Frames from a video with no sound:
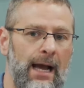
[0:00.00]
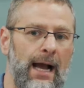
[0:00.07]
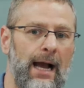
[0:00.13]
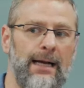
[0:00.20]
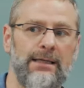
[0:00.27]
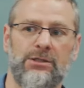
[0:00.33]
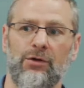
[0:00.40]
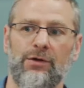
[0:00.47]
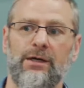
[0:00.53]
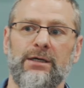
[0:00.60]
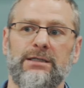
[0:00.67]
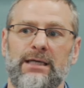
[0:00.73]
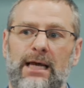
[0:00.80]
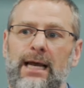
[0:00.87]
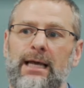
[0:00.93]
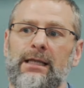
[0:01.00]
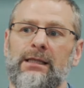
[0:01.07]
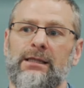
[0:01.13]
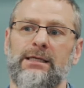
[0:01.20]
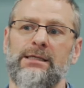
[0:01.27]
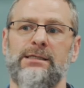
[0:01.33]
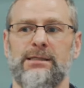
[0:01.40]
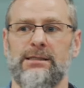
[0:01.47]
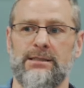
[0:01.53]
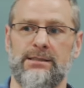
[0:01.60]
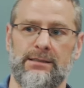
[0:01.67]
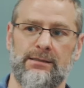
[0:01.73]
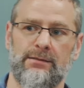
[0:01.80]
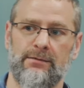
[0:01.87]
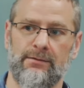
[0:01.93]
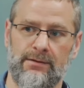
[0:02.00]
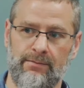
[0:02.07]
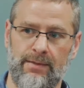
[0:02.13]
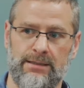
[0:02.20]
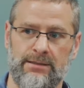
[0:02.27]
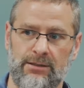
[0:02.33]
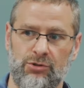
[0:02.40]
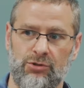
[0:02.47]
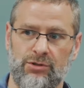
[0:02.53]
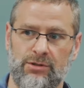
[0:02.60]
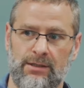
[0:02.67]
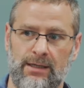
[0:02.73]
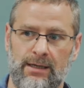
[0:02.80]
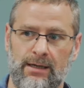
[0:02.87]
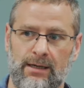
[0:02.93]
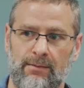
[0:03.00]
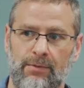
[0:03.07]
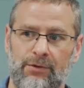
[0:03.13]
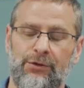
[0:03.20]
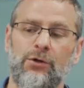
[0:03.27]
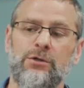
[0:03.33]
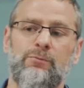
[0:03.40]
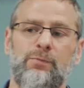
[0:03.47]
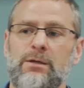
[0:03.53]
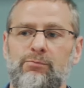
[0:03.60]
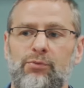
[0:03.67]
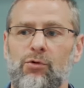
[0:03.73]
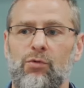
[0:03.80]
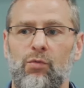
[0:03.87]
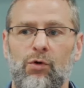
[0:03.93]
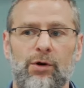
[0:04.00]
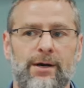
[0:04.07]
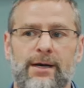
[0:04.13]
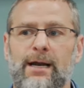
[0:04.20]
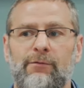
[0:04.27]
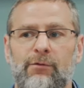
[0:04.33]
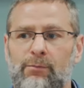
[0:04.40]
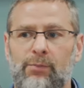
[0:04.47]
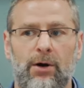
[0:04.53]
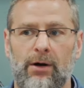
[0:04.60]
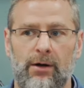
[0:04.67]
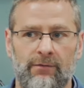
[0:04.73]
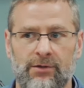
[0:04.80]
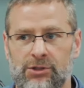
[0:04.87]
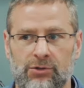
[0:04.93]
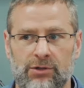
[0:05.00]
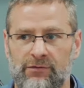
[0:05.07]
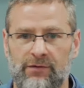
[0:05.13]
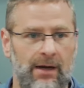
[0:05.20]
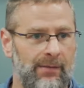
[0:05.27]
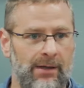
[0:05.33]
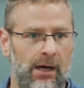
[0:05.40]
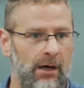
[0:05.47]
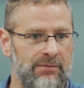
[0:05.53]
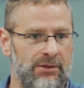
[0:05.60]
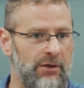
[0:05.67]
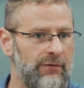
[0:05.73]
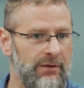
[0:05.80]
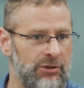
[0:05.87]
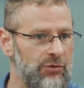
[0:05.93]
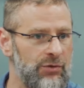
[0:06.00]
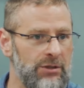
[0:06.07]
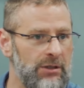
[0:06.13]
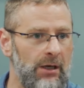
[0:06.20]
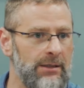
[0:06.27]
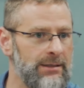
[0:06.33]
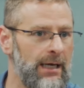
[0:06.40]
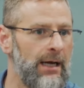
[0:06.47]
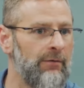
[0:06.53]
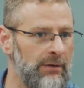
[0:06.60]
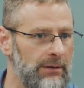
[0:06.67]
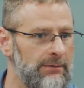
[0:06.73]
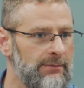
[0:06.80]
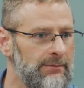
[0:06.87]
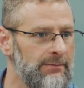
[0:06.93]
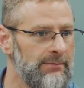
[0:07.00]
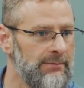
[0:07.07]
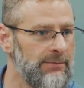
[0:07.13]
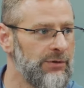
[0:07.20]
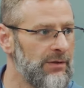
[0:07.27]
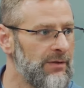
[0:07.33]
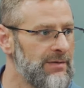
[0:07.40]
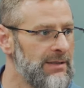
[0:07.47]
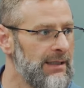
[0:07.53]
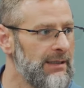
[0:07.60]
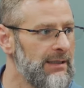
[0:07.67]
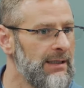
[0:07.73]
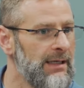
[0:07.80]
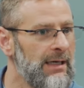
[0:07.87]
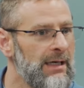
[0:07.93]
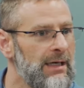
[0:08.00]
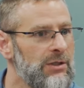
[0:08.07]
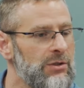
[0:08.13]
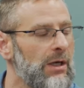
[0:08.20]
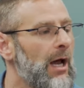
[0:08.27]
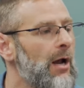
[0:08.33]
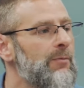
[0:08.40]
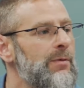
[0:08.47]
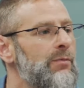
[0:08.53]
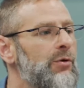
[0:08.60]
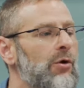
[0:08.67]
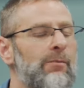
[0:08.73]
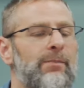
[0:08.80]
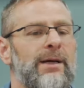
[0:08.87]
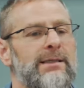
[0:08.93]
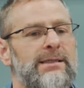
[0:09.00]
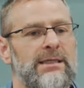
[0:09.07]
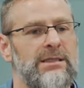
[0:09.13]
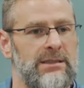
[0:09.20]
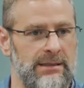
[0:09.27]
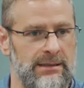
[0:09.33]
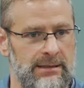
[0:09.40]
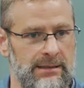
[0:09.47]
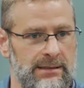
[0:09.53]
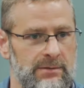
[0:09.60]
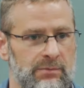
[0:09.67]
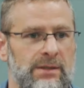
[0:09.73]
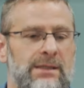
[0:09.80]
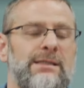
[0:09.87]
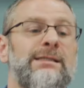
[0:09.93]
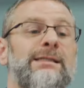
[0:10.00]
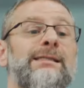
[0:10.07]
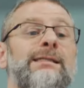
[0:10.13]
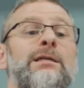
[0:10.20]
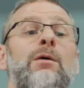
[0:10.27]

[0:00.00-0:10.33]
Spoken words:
And so they're saying this is the message. But those people were never part of a Jewish family observing Jewish laws ever. You see what I'm saying? So a lot of people don't pay attention to this because it's an